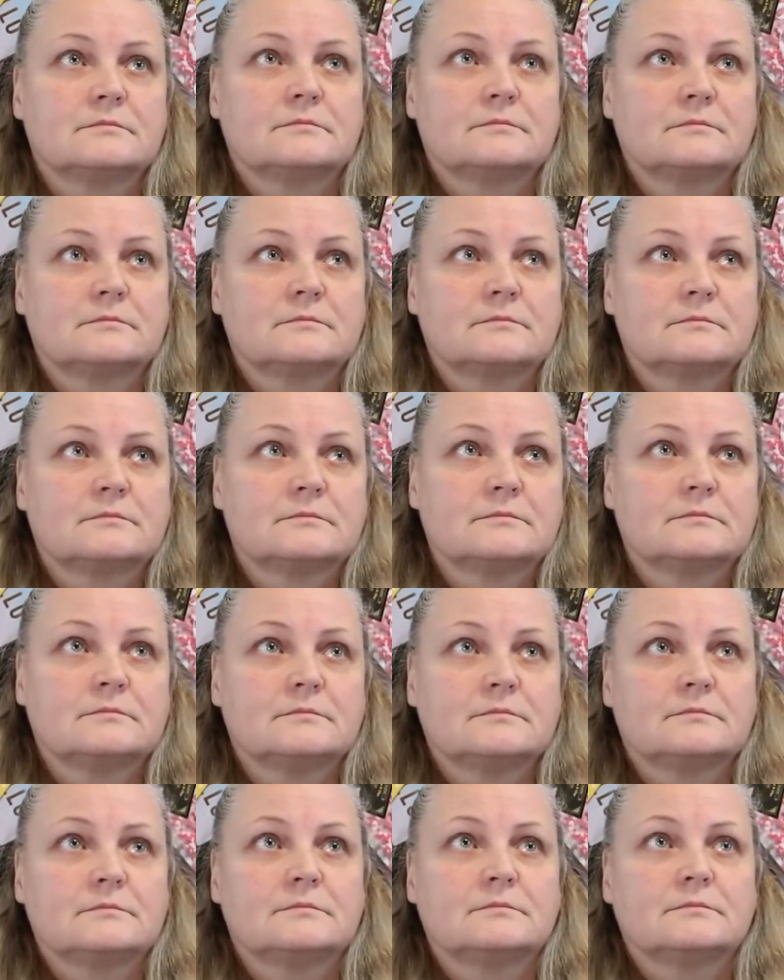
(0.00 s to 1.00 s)

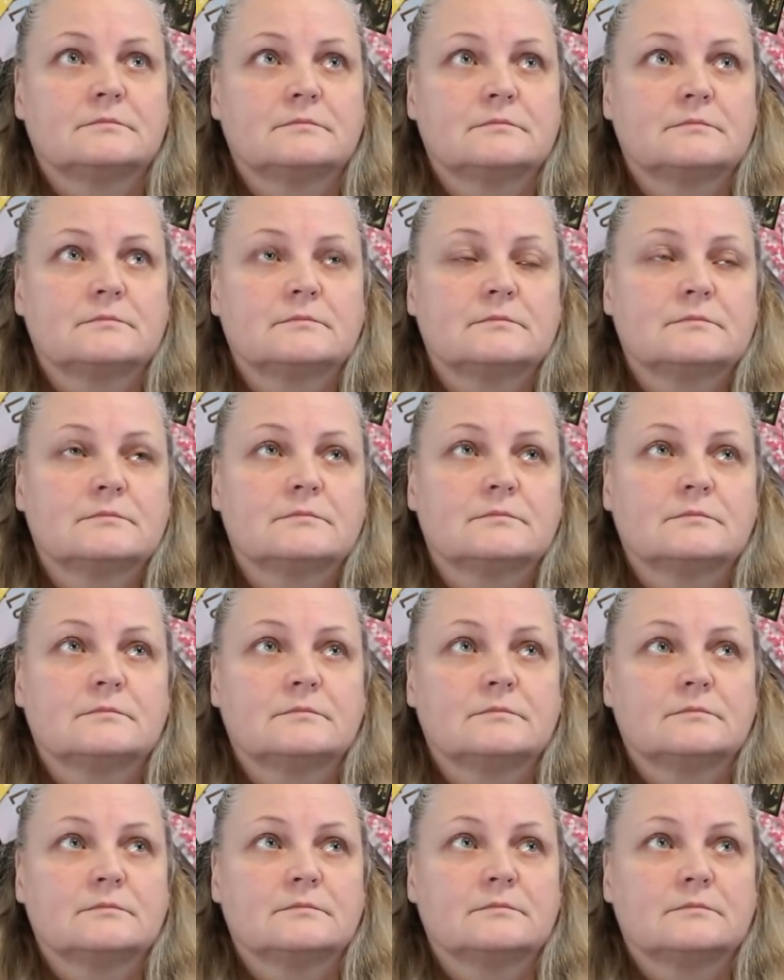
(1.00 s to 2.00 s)

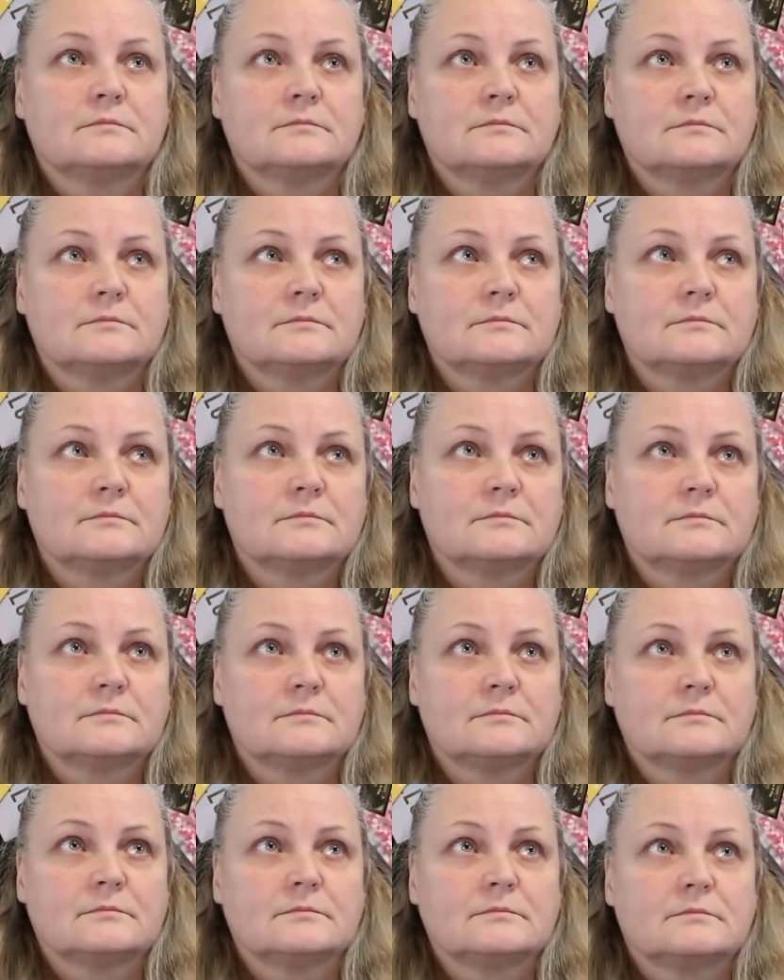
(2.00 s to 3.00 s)

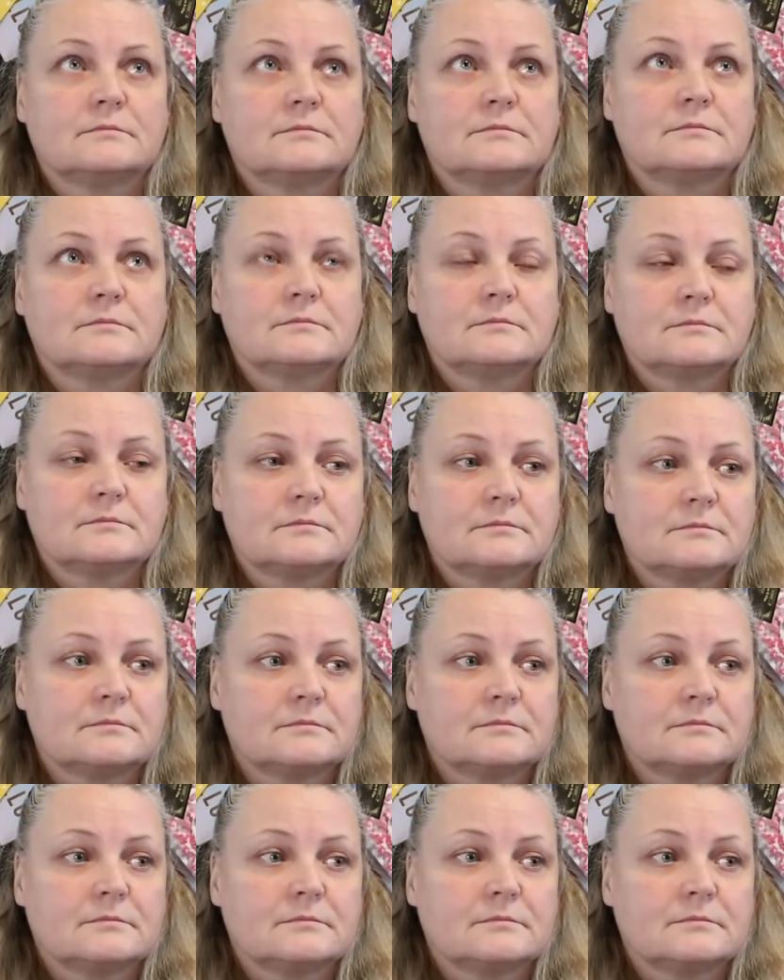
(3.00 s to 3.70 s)
(not speaking)